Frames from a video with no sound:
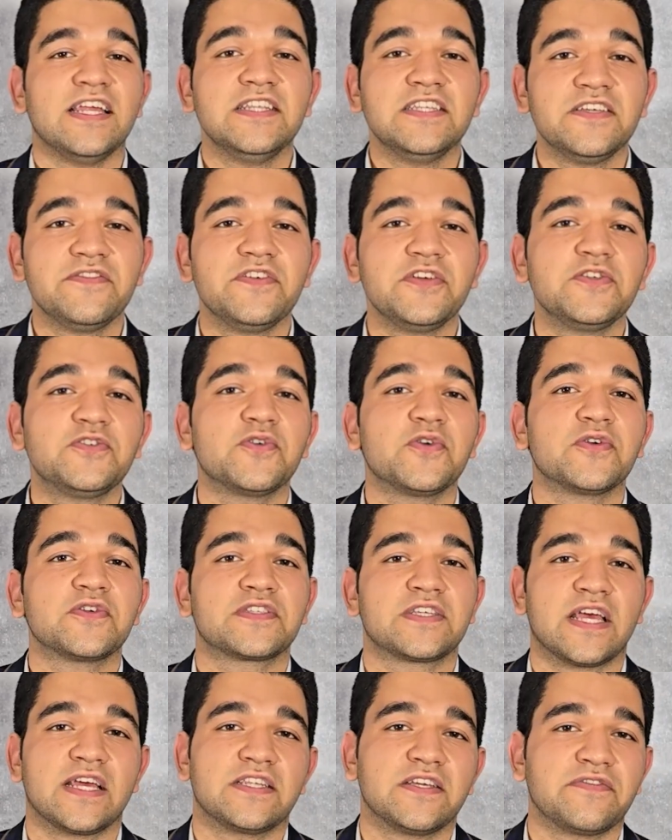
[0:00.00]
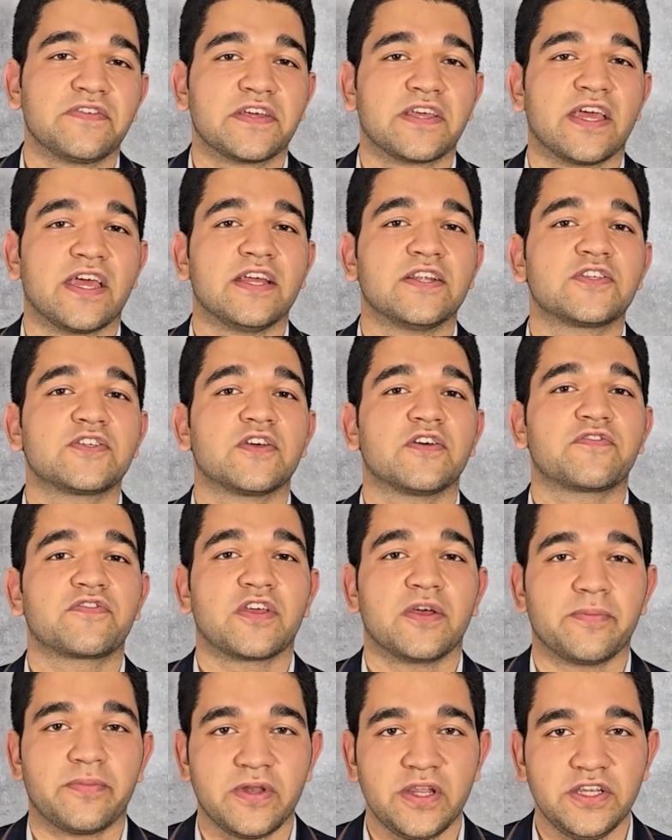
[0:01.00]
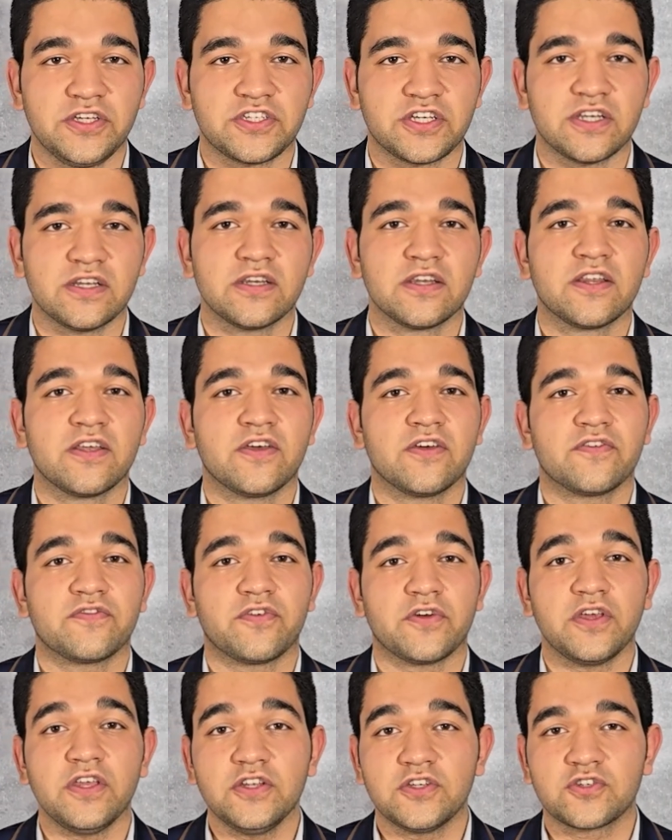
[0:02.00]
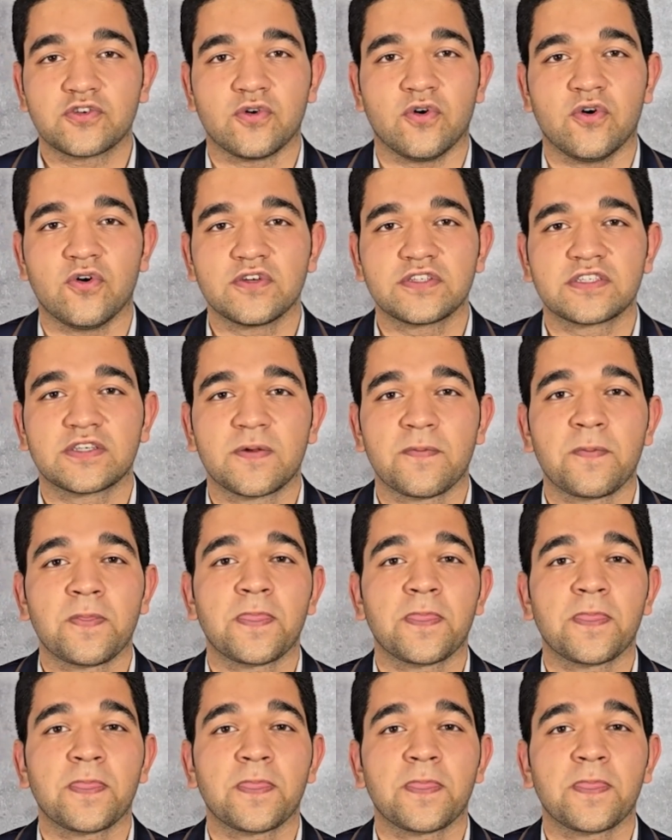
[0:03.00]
individual certificates of completion for each course,